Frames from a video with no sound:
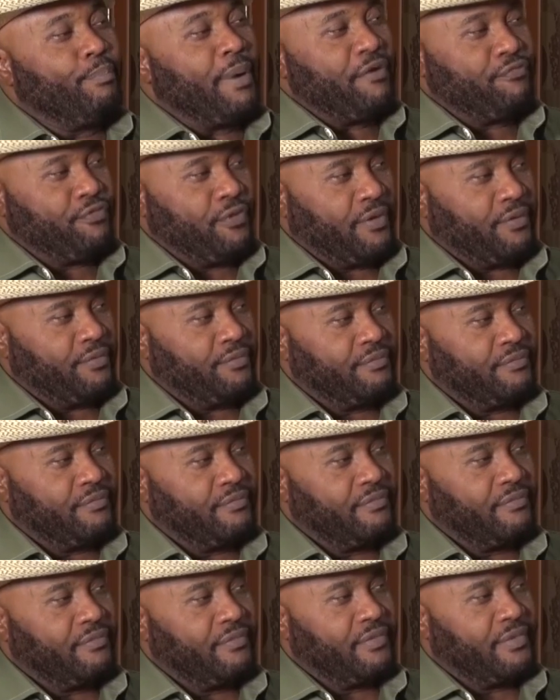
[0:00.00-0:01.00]
Bafia,
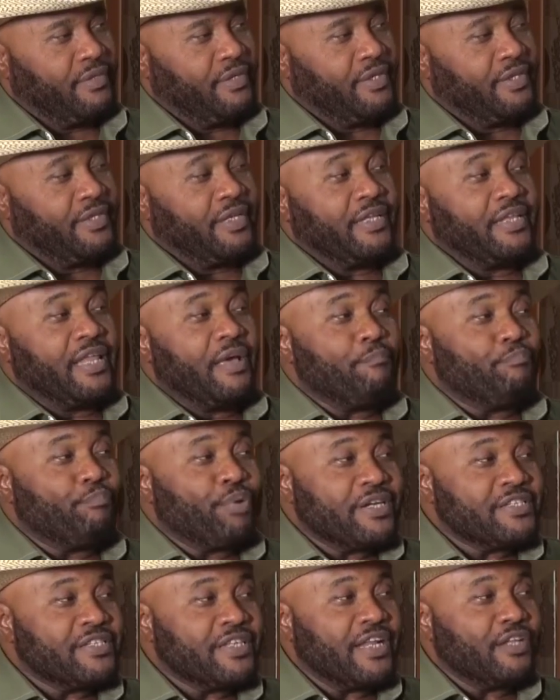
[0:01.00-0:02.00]
the then
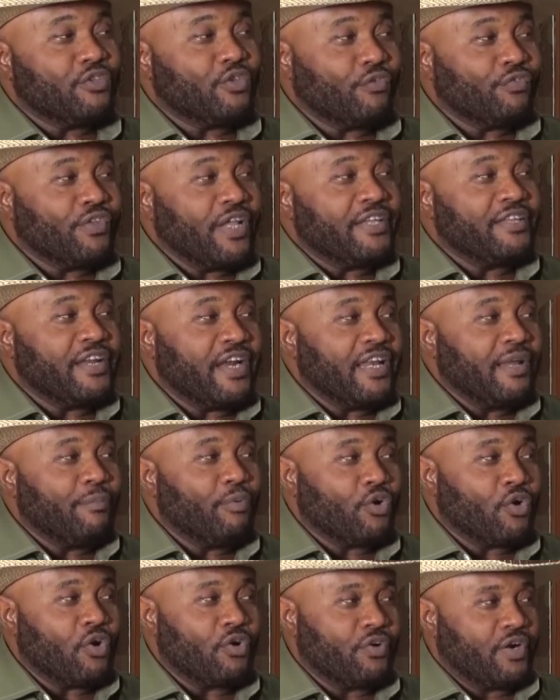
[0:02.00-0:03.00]
president of Nigerian
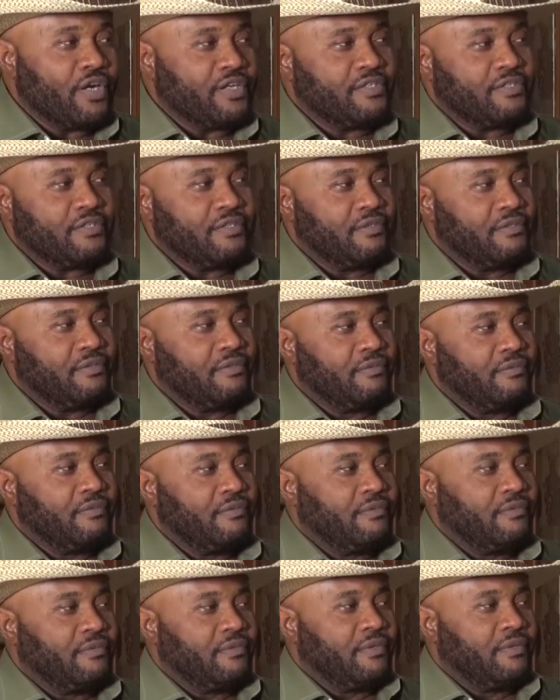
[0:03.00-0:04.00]
Labour Congress.
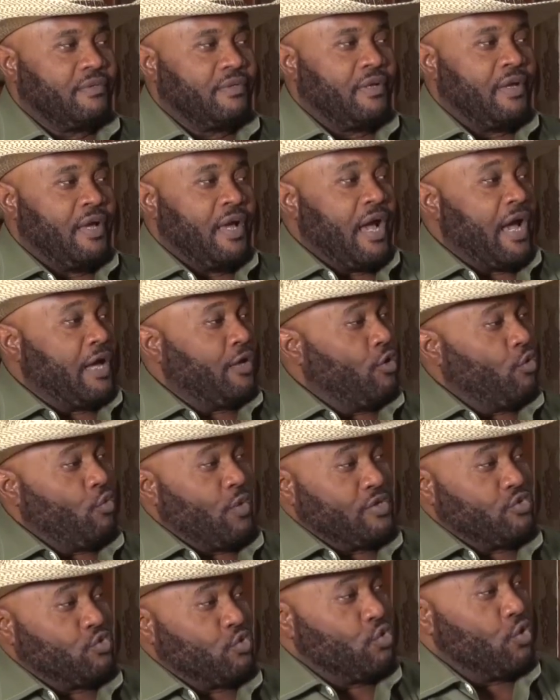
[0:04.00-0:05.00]
I don't
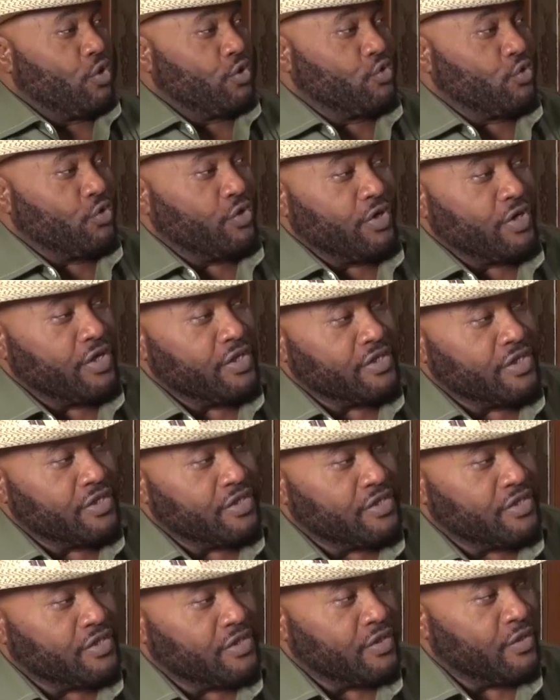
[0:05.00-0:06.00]
want to go into the
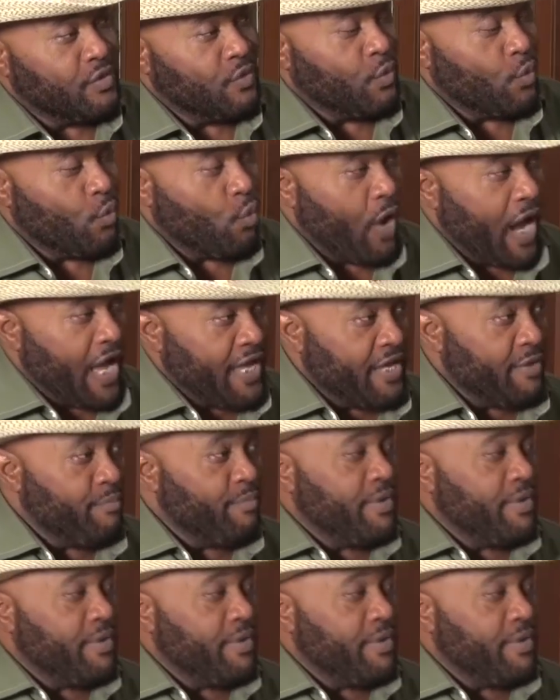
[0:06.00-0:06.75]
reasons why he